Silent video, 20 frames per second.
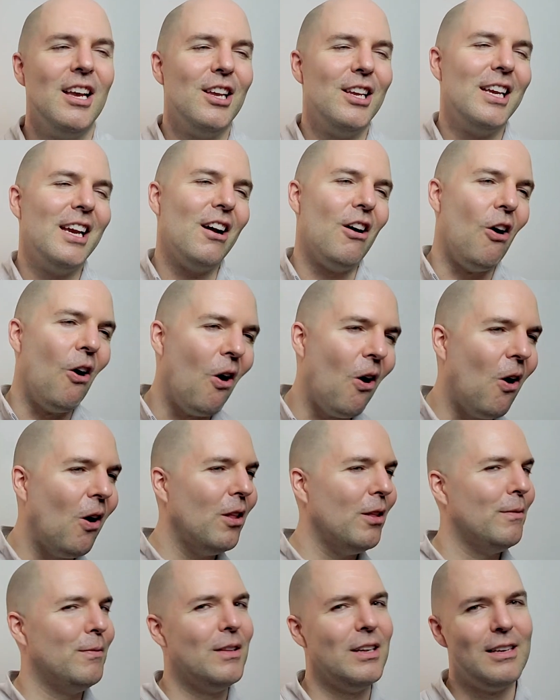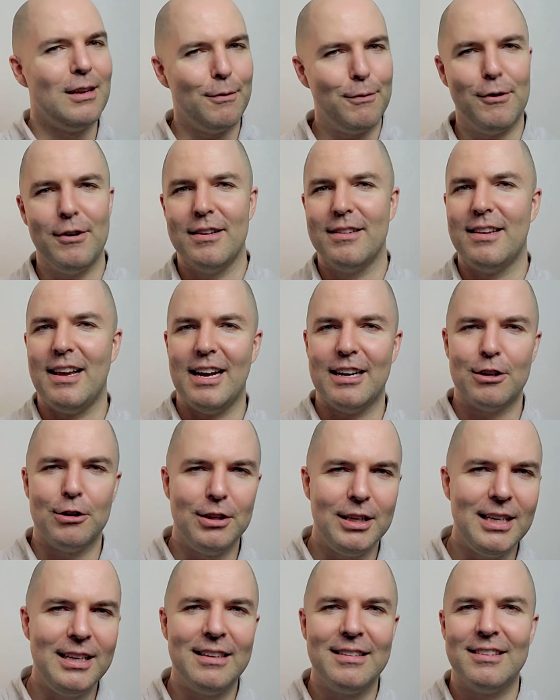You get all of the different
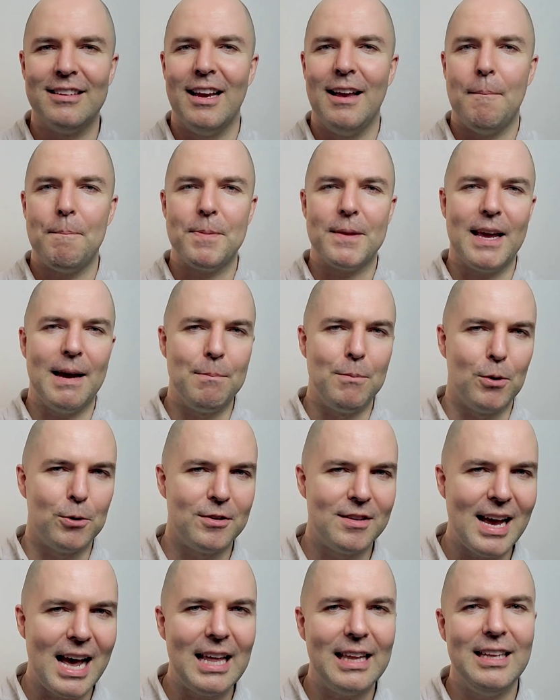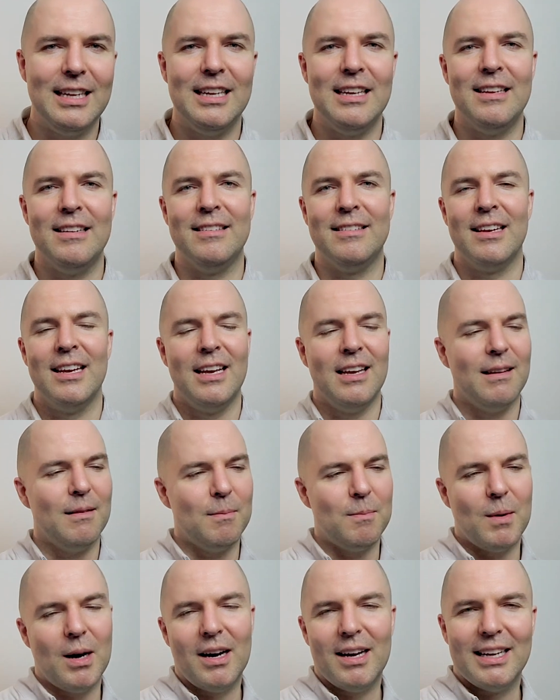techniques and modalities
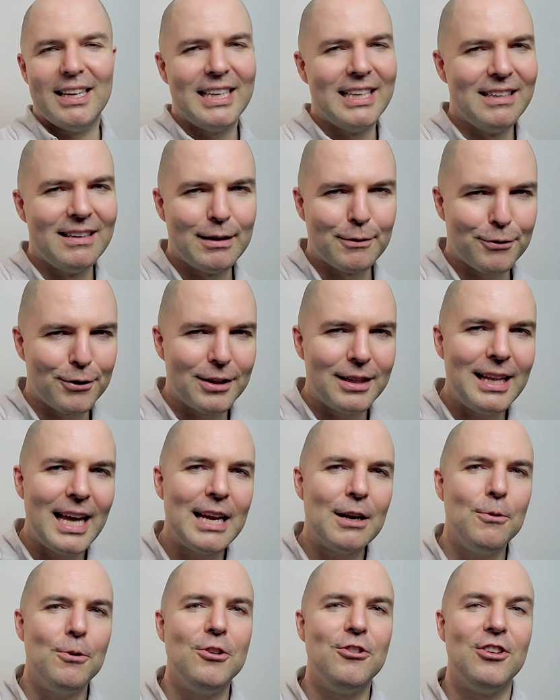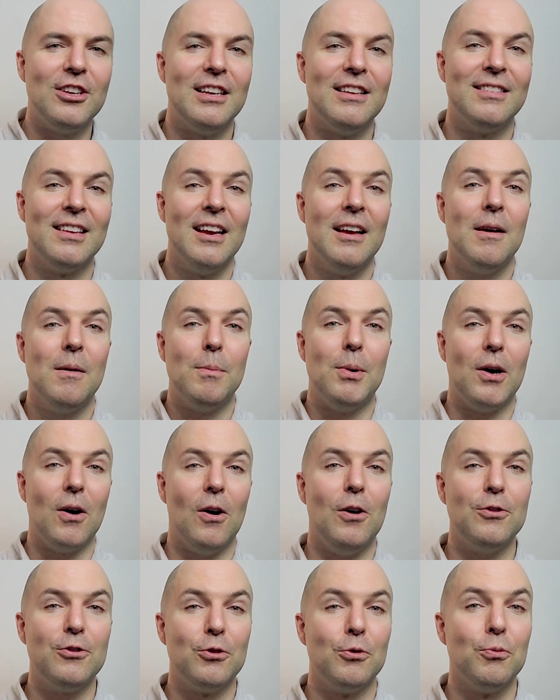in different languages, but
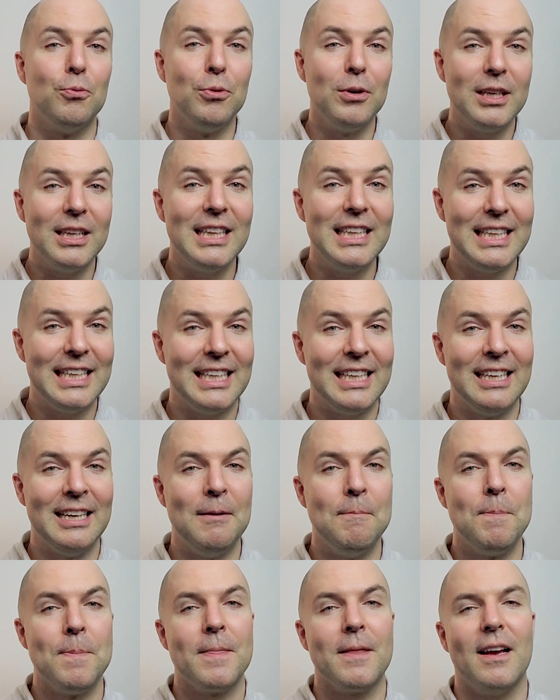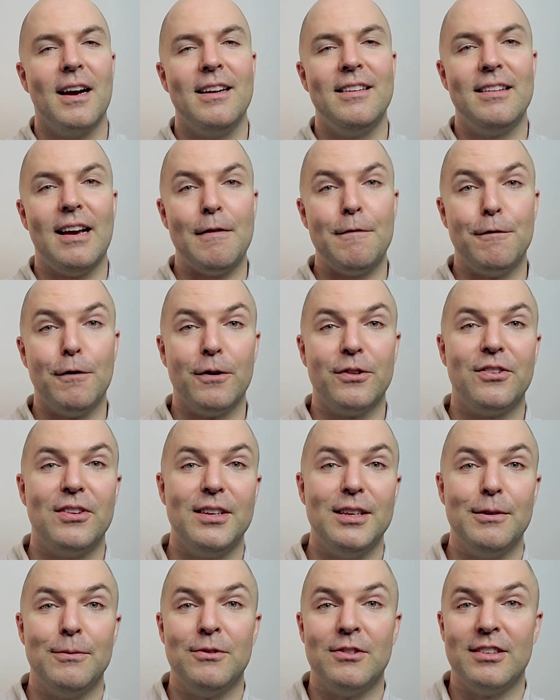also really key, a
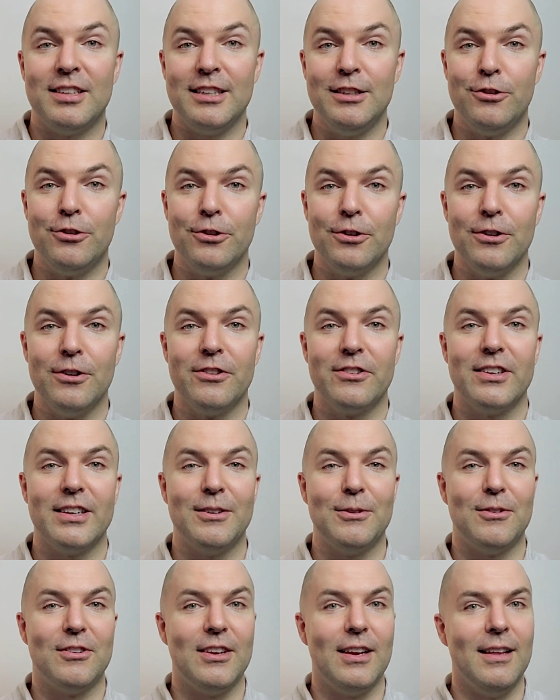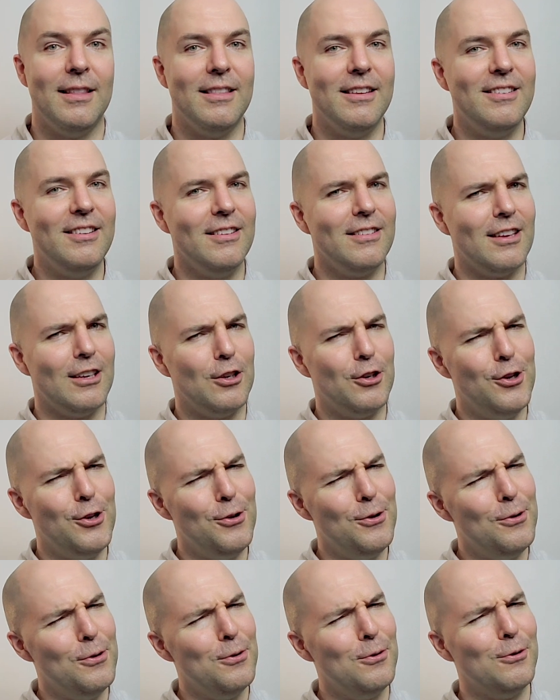diversity of teachers. I'd say this is a
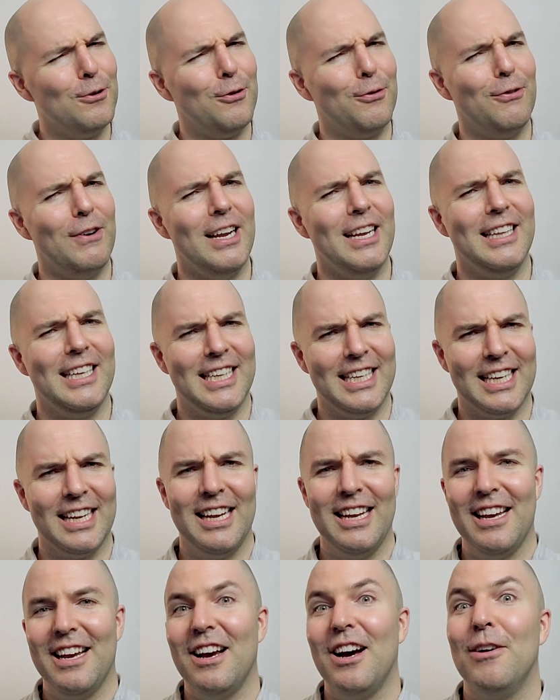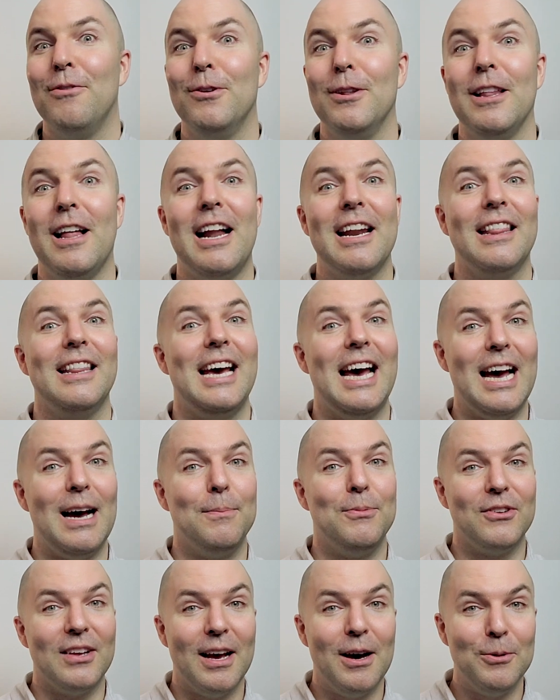huge failing of a lot of the
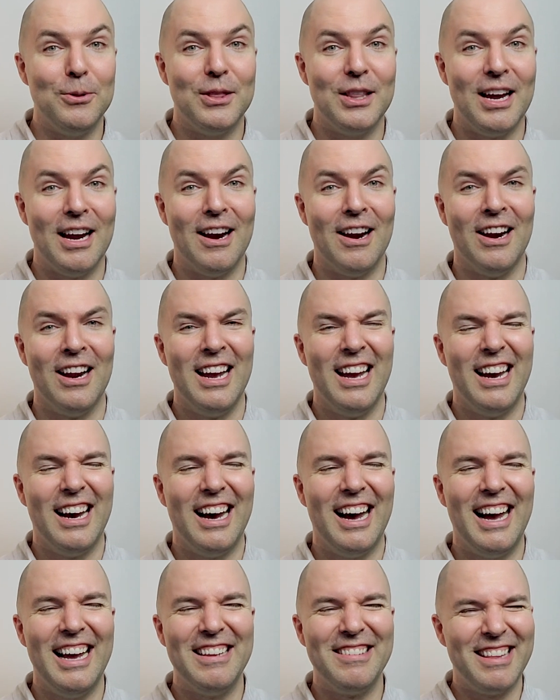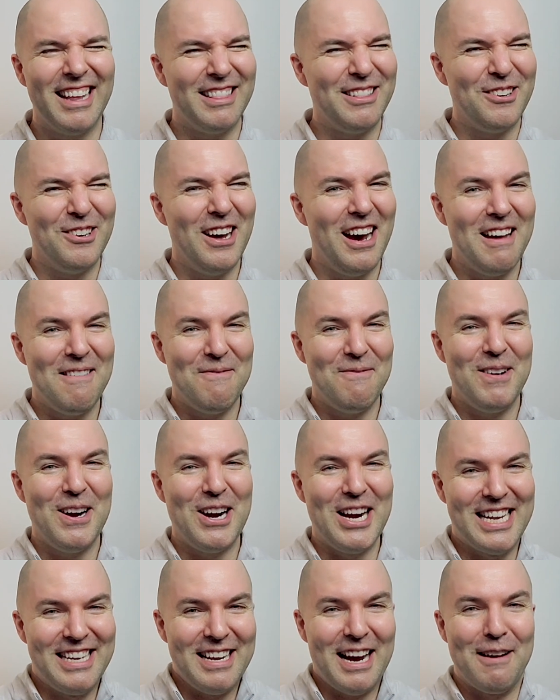apps out there, is that they're not
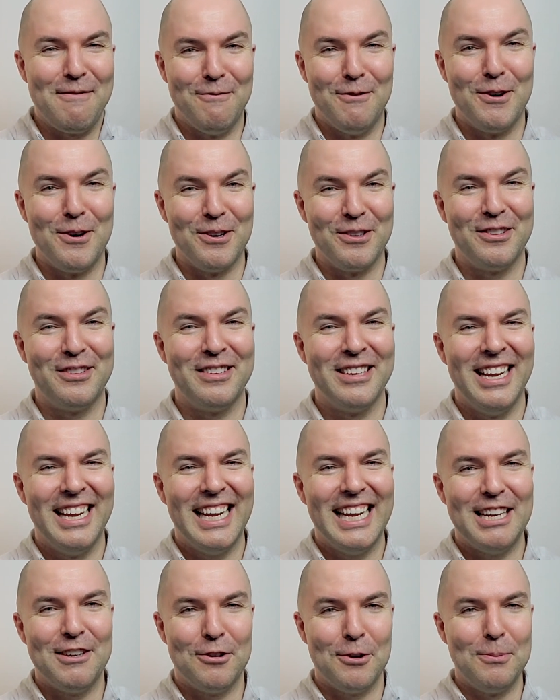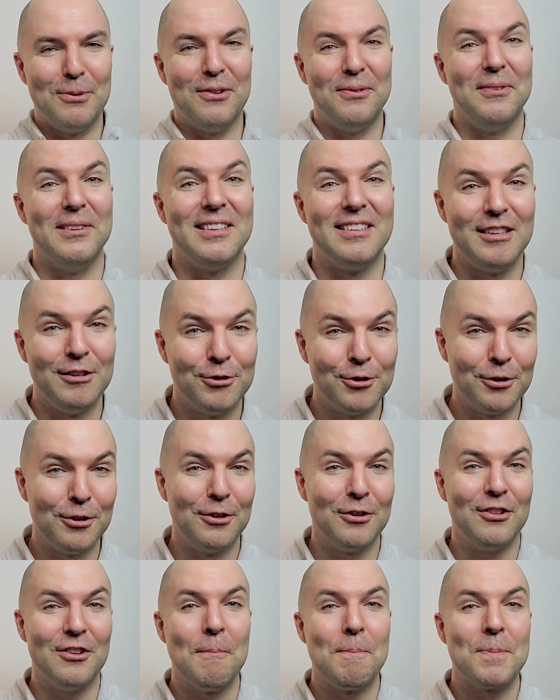very diverse in terms of the
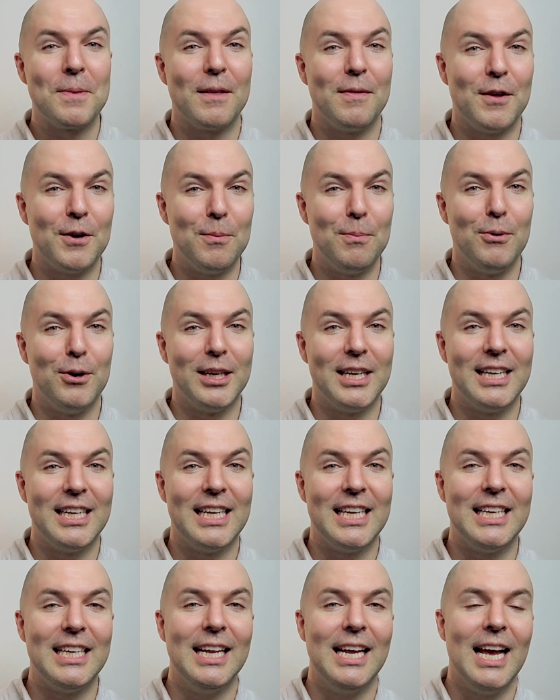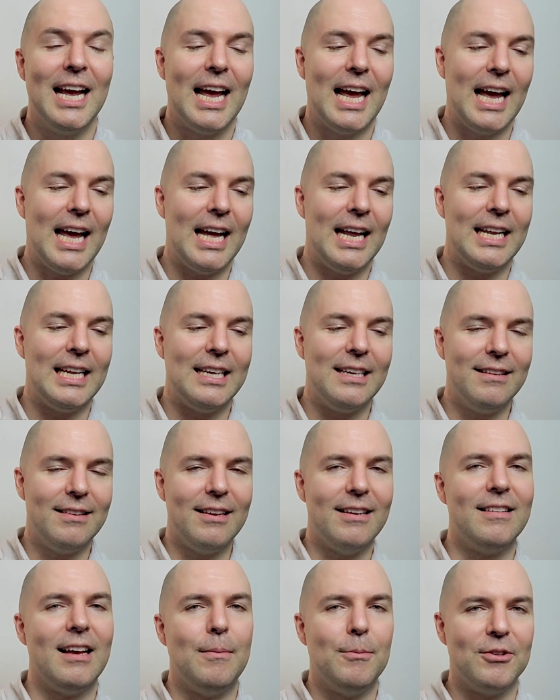teachers they're bringing in. And
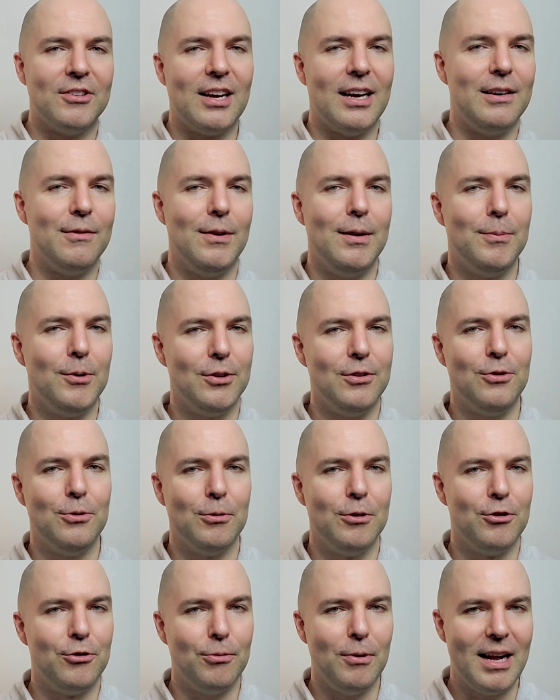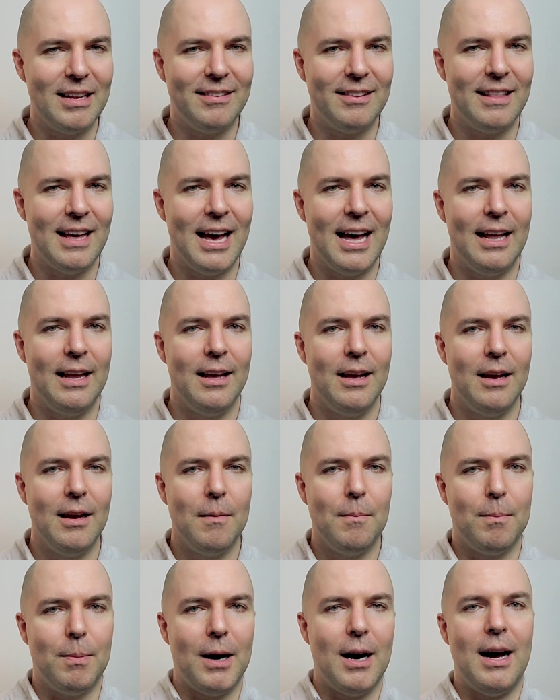Insite Timer is kind of able to address that
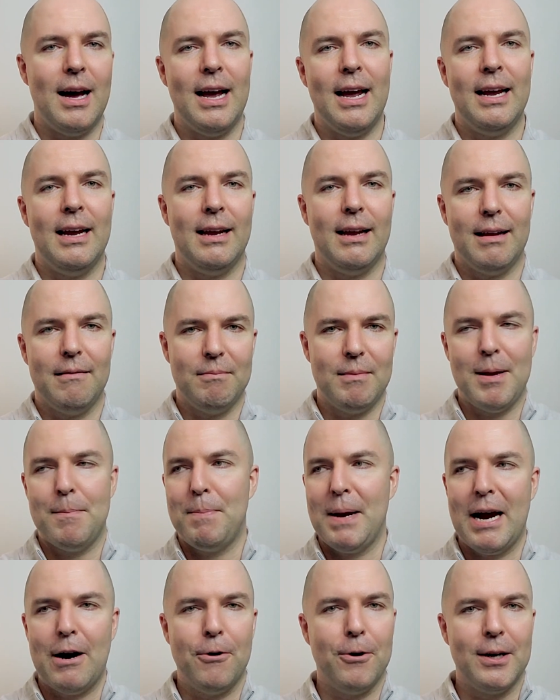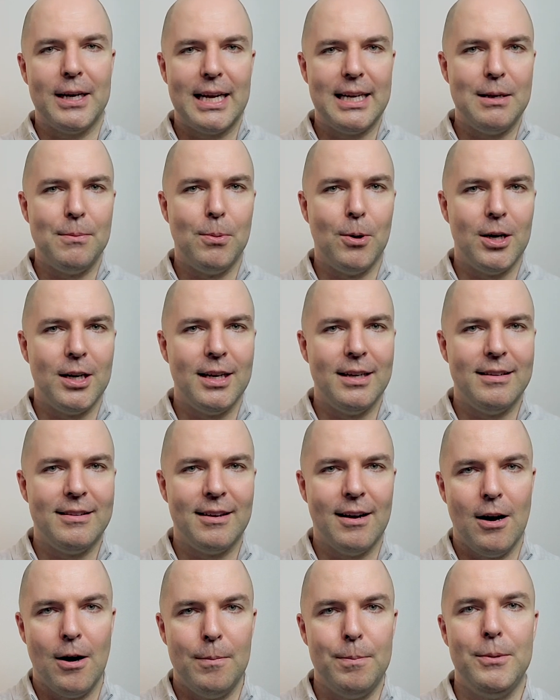by empowering anybody
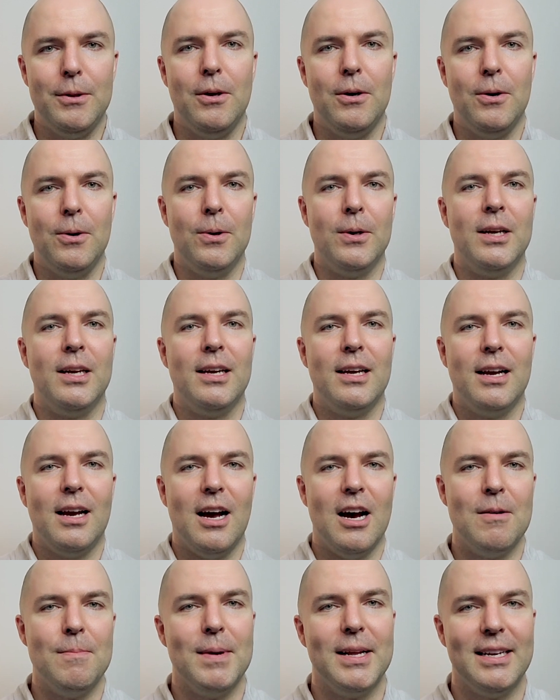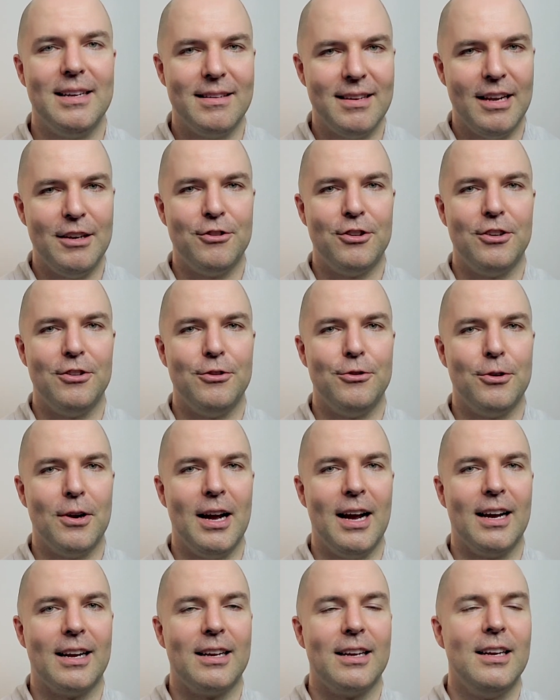to upload a meditation
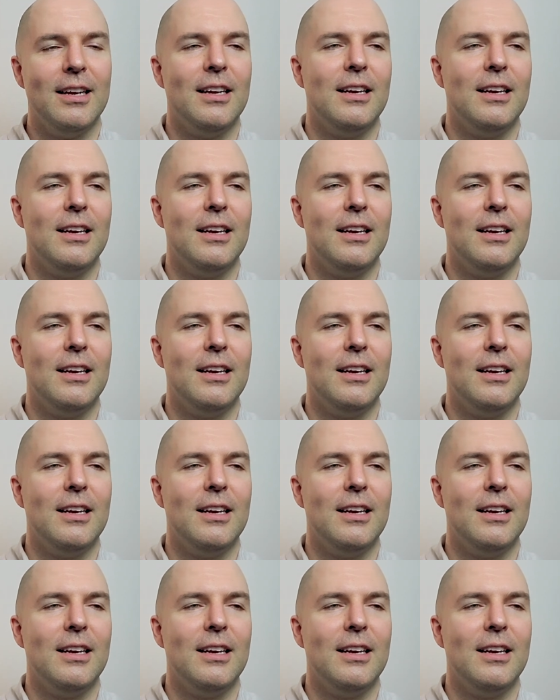track.